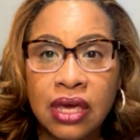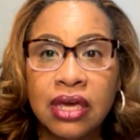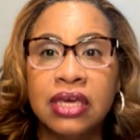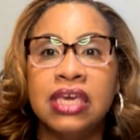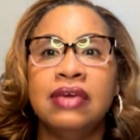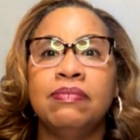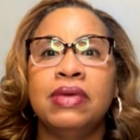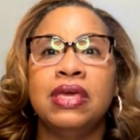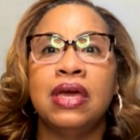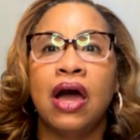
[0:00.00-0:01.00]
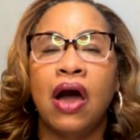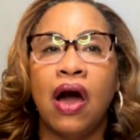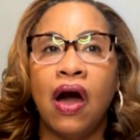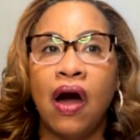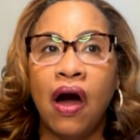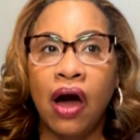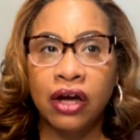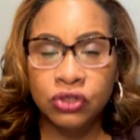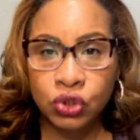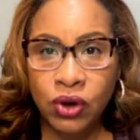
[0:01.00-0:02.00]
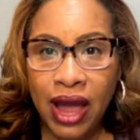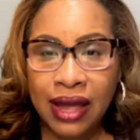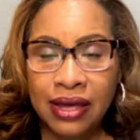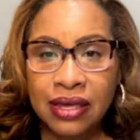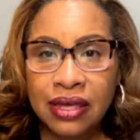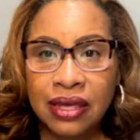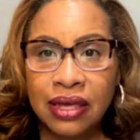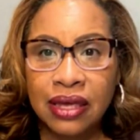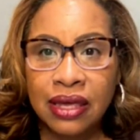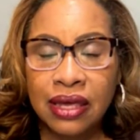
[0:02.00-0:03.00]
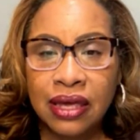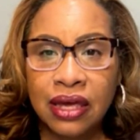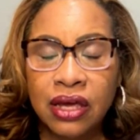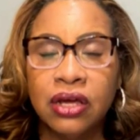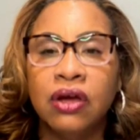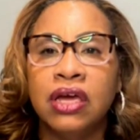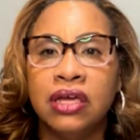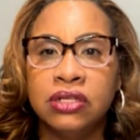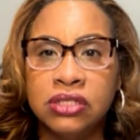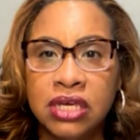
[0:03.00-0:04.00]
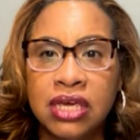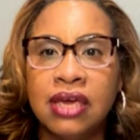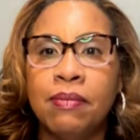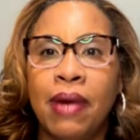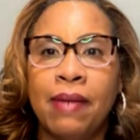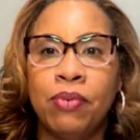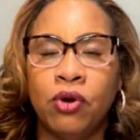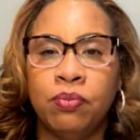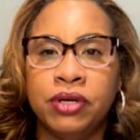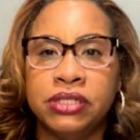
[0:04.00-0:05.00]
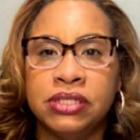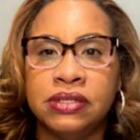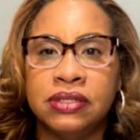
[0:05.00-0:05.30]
keep me on track to hit my purpose.